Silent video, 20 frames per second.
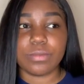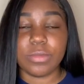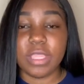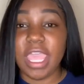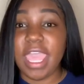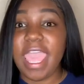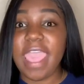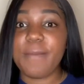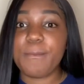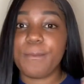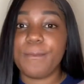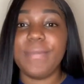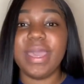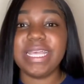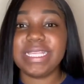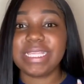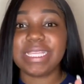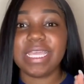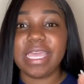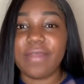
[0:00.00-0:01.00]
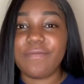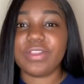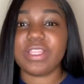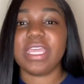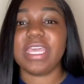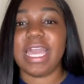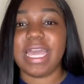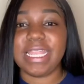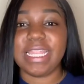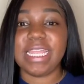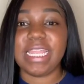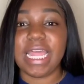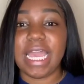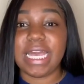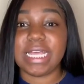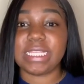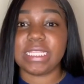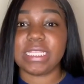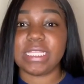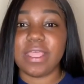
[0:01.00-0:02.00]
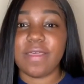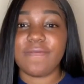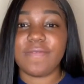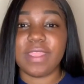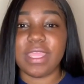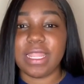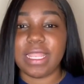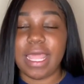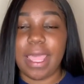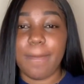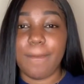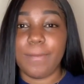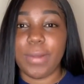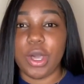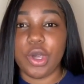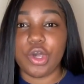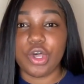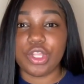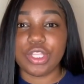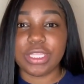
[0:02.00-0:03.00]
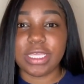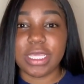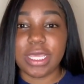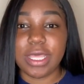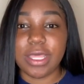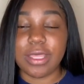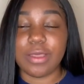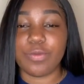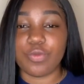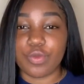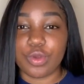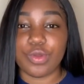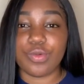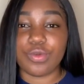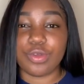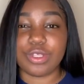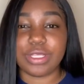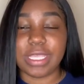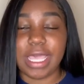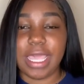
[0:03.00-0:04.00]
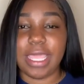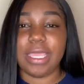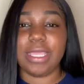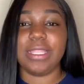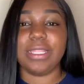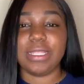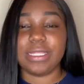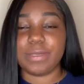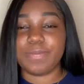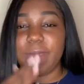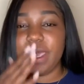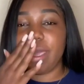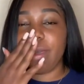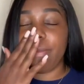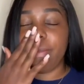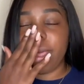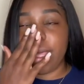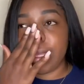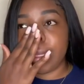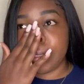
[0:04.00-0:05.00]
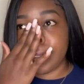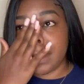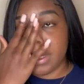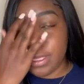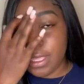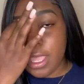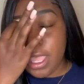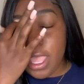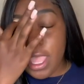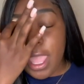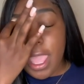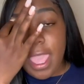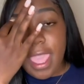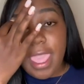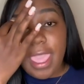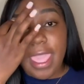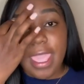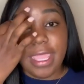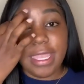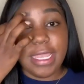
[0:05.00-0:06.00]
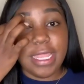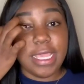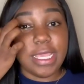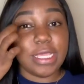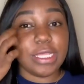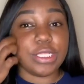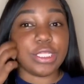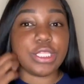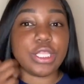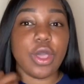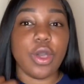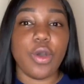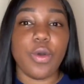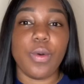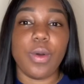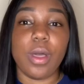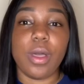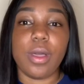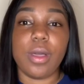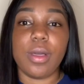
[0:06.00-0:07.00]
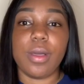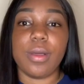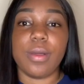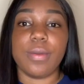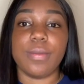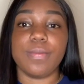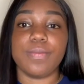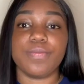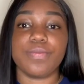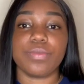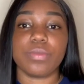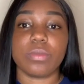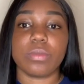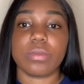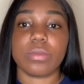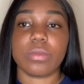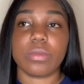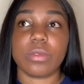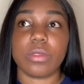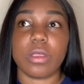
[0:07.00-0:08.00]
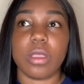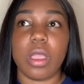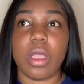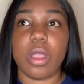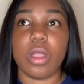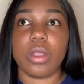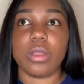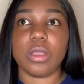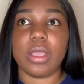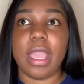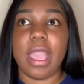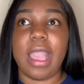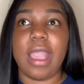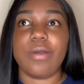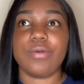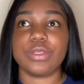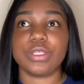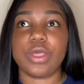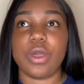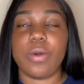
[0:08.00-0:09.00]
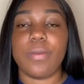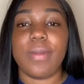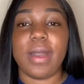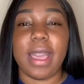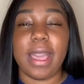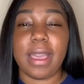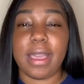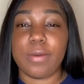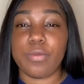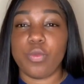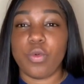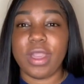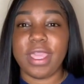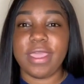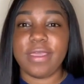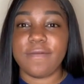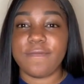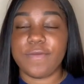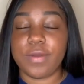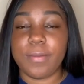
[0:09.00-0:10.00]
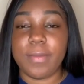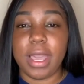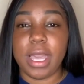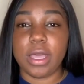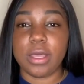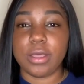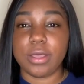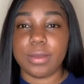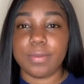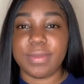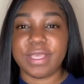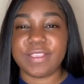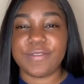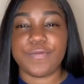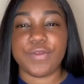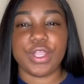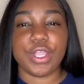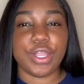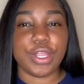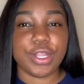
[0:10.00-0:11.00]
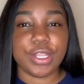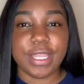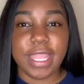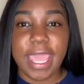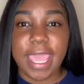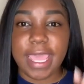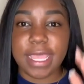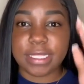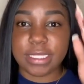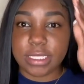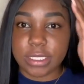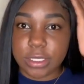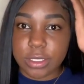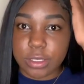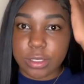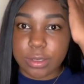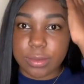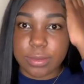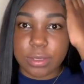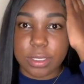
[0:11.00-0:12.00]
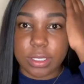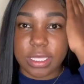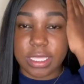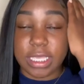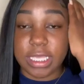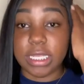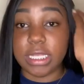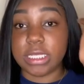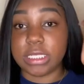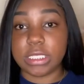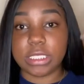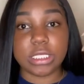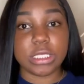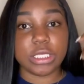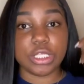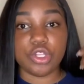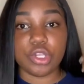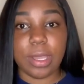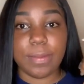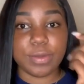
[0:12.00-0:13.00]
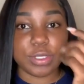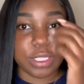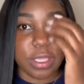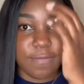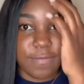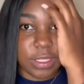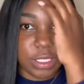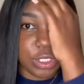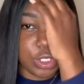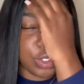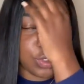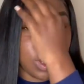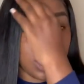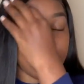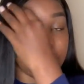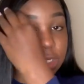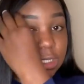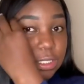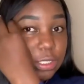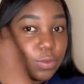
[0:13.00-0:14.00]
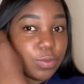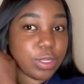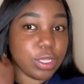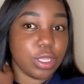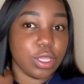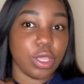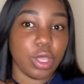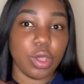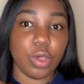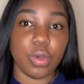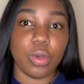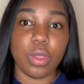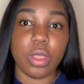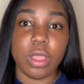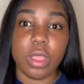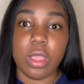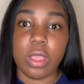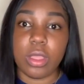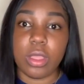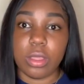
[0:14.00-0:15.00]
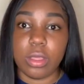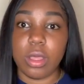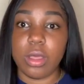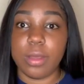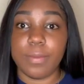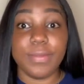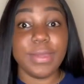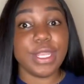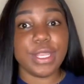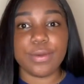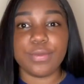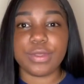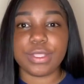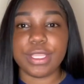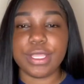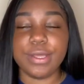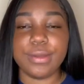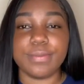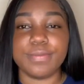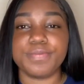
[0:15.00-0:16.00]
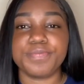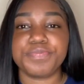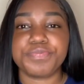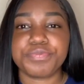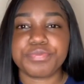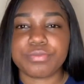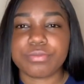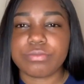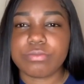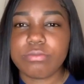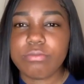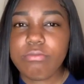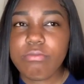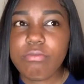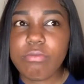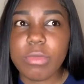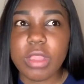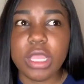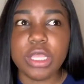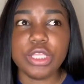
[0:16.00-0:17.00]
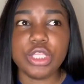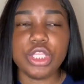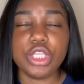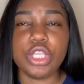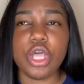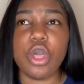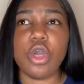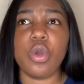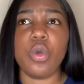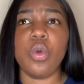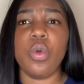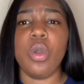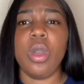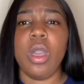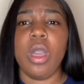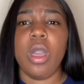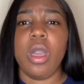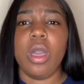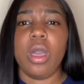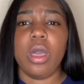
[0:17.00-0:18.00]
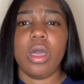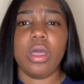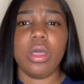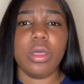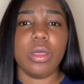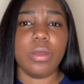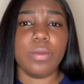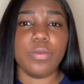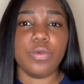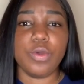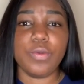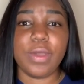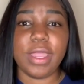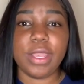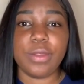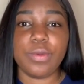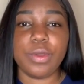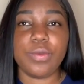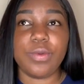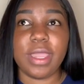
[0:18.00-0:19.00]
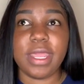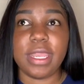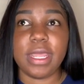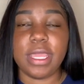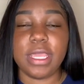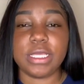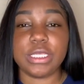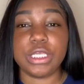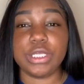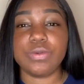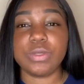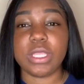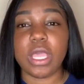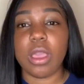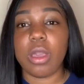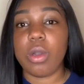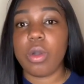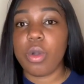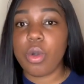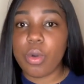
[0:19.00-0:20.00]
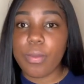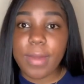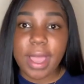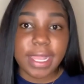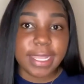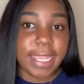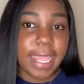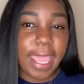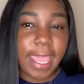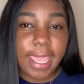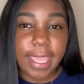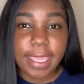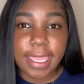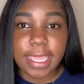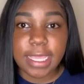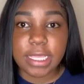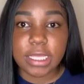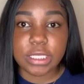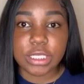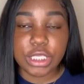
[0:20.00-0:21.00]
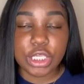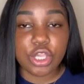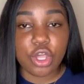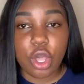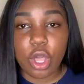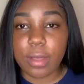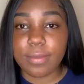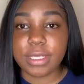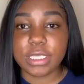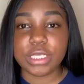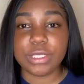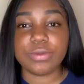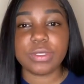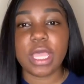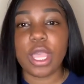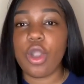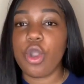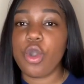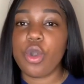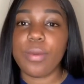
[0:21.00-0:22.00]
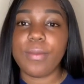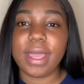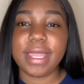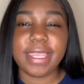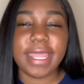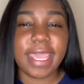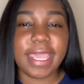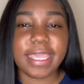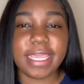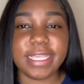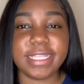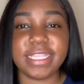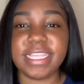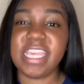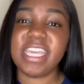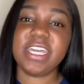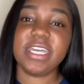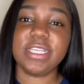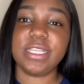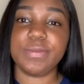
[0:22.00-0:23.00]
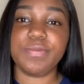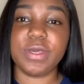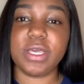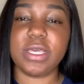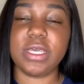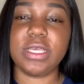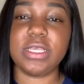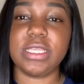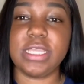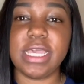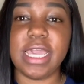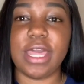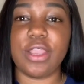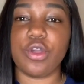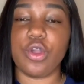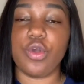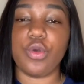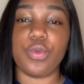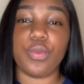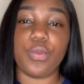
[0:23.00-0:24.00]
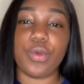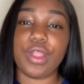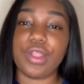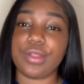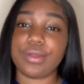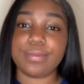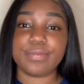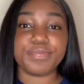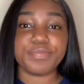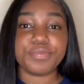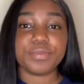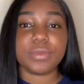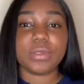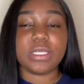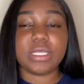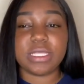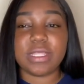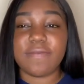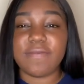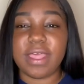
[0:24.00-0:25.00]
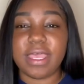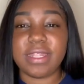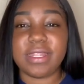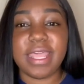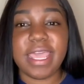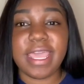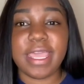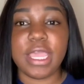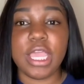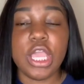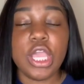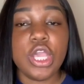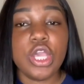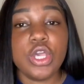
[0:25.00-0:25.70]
yeah, basically everything I needed. I stuffed it, like balled it up real, real tight in this makeup box. And then so um, hours go by. I'm waiting for my um best friend, her dad, to um get us to drop us off at the trolley so we could go um meet up with them. So um, we waited, we waited, and she was like, oh, my dad can't, she called me and she was like, oh, my dad can't take us because he got to go to work and stuff like that.